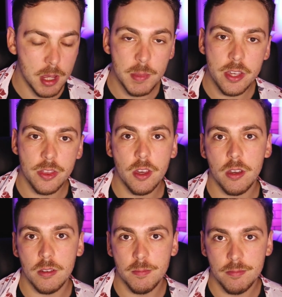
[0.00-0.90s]
Maybe a
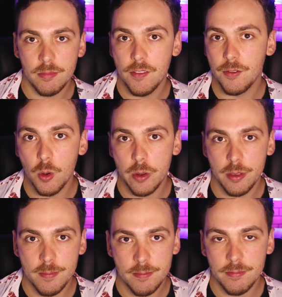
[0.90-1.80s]
third,
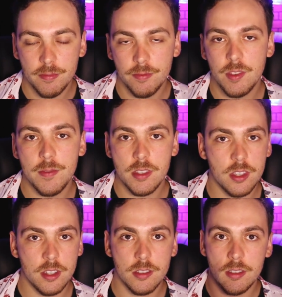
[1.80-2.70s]
fourth, fifth,
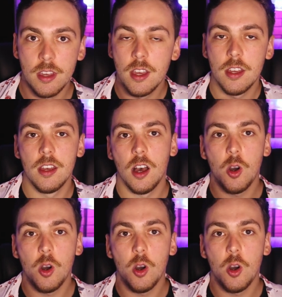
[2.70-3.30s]
sixth.